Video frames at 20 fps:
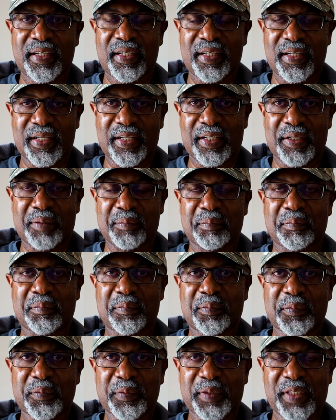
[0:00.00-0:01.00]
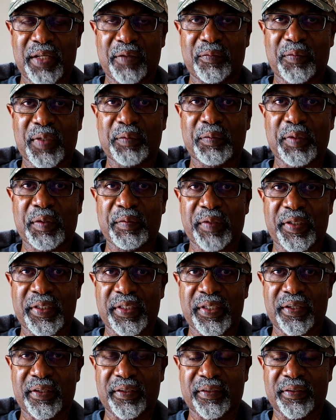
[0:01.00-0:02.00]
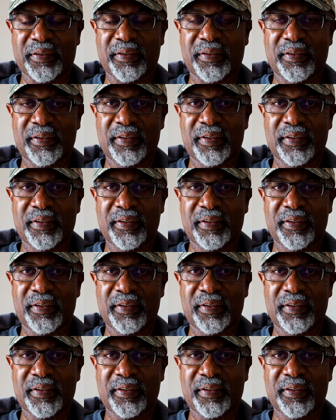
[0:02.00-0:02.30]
yeah, when we were young.